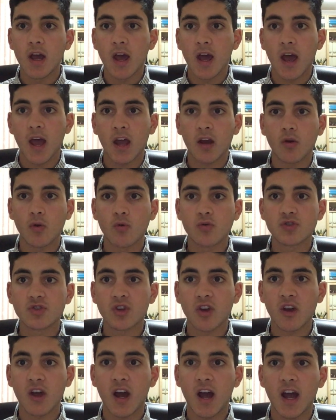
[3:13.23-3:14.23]
And
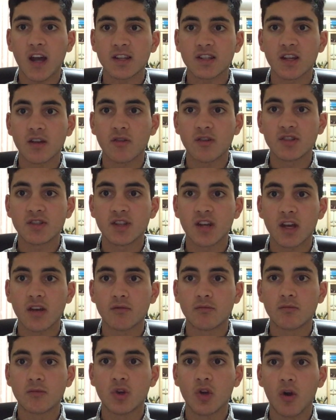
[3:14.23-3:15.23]
also, I accidentally
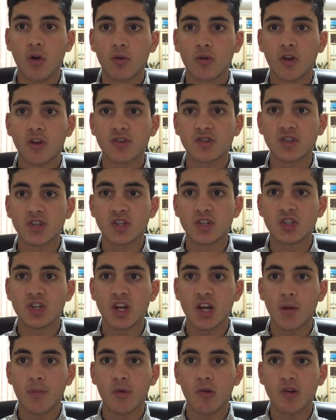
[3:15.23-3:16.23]
said Gold Coast and
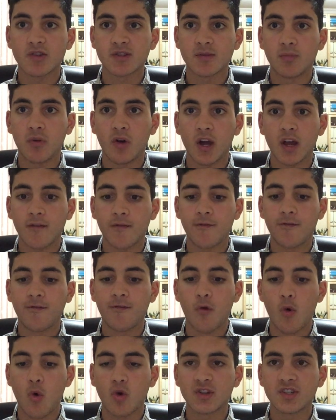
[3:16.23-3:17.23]
GWS to play at
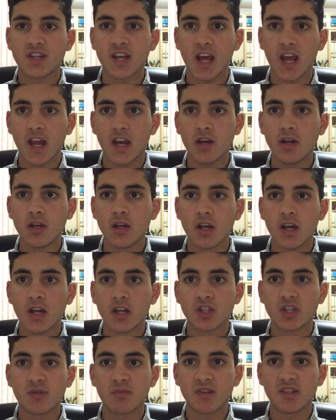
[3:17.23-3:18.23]
4:10. It
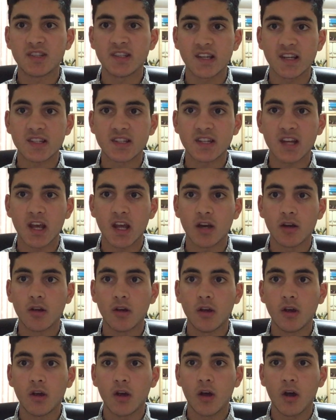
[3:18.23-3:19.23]
should be 6:10.
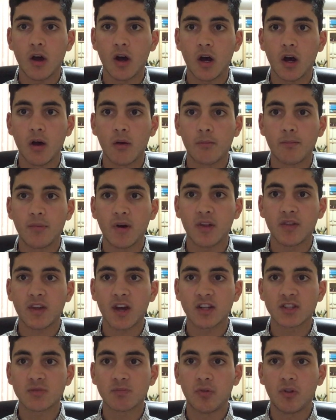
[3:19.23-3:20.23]
But
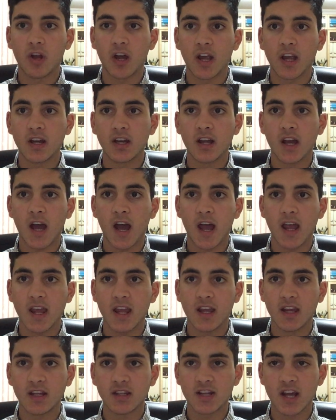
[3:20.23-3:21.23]
that's played
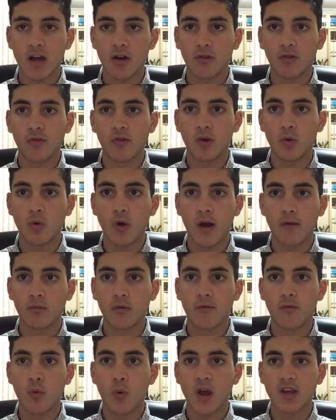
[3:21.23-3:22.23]
in Townsville at
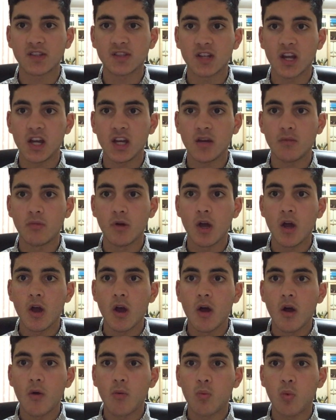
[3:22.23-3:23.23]
Riverway Stadium.
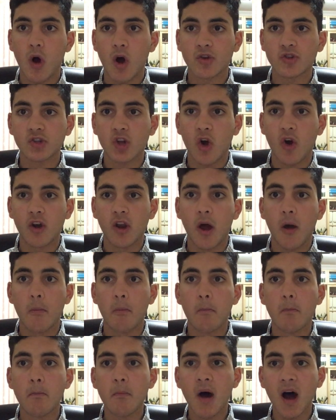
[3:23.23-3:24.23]
Whilst on
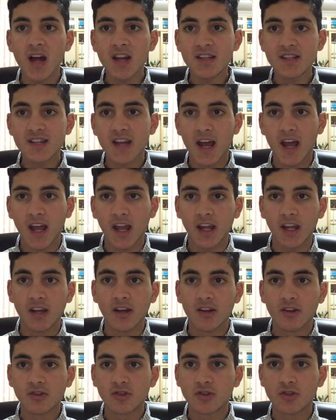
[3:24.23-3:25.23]

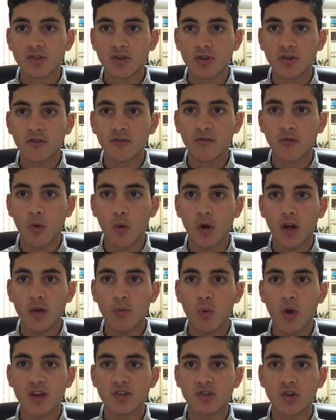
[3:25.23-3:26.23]
Monday, 2:40,
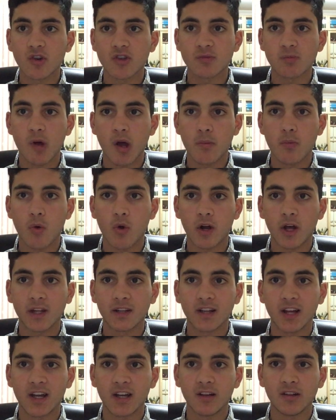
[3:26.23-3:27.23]
West Coast play Port
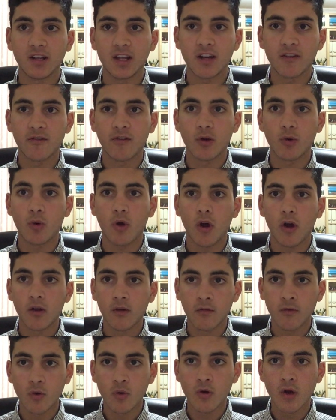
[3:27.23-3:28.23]
Adelaide at Leederville
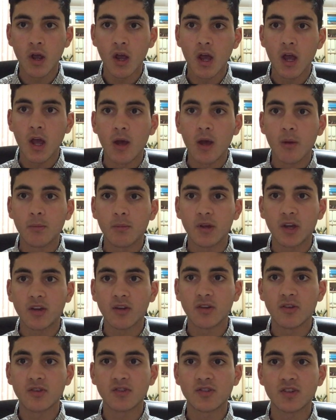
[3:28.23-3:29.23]
Oval
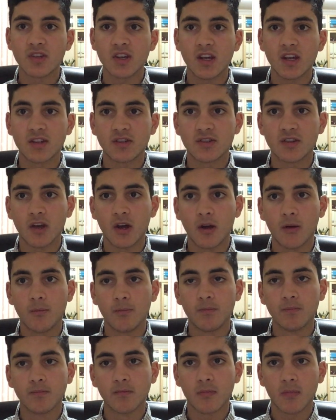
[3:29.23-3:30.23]
because it's
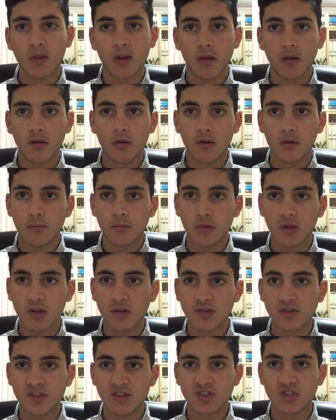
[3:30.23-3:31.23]

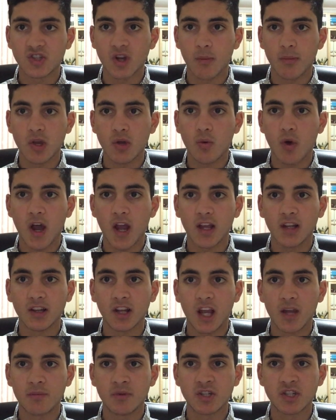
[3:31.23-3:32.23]
WA
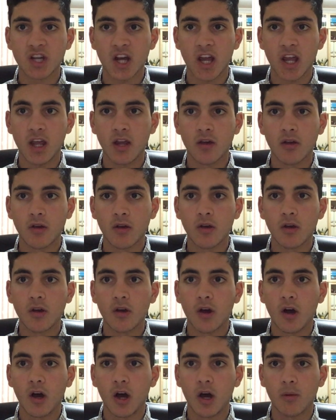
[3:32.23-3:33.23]
Labour Day
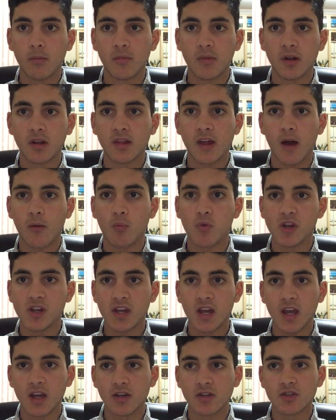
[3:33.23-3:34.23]
that
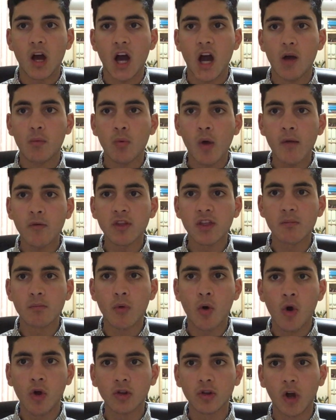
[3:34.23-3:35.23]
weekend. I went with a
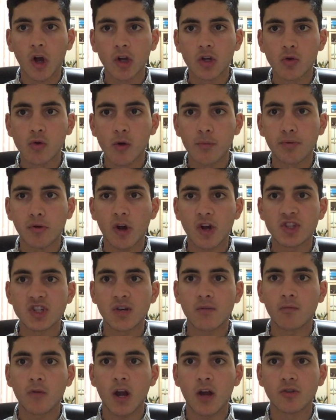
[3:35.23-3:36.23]
more local approach
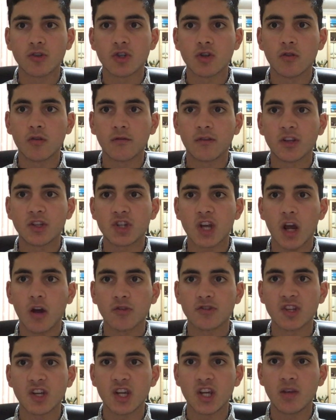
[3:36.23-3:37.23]
in round 2 of the
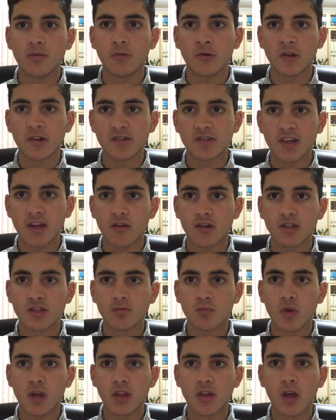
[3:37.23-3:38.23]
JLT Community Series,
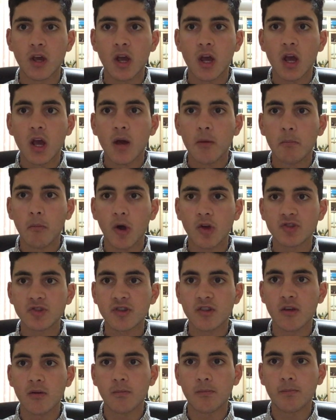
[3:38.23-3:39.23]
with most of
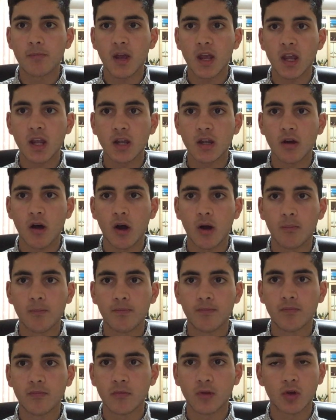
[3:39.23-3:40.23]
them being
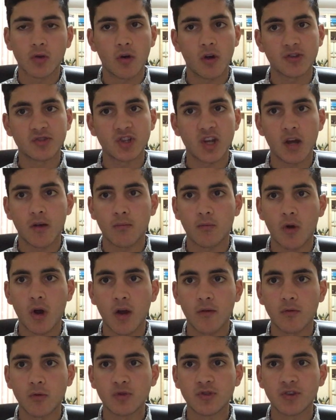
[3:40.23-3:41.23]
crosstown
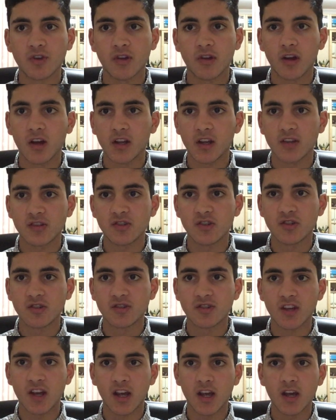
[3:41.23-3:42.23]
rivals, I guess you could
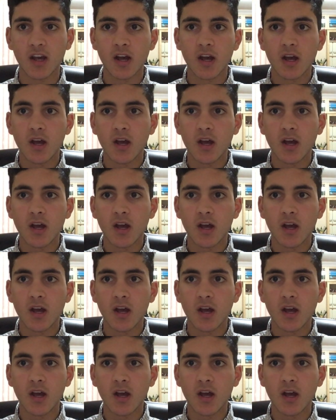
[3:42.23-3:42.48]
say.